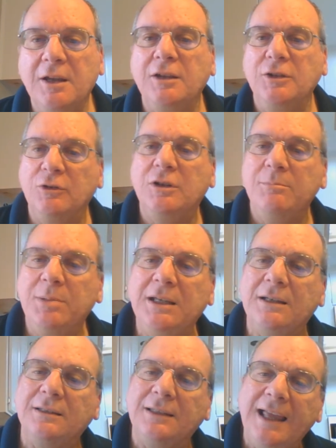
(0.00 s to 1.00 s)
You can be
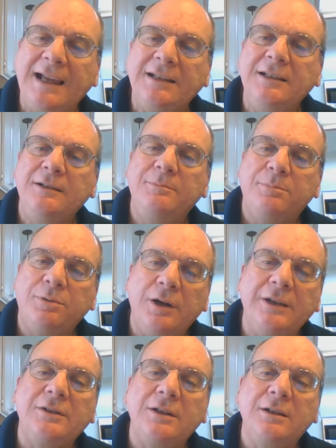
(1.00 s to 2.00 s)
elected
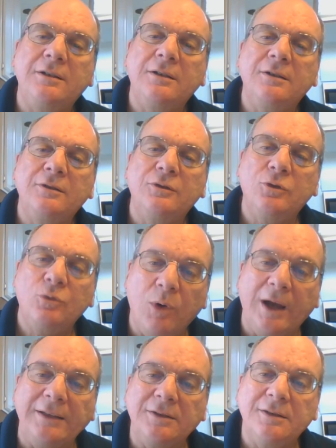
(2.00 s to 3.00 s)
president
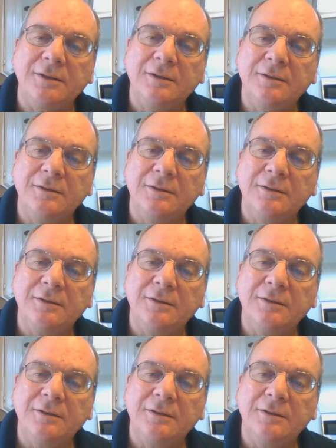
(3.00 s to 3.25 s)
twice,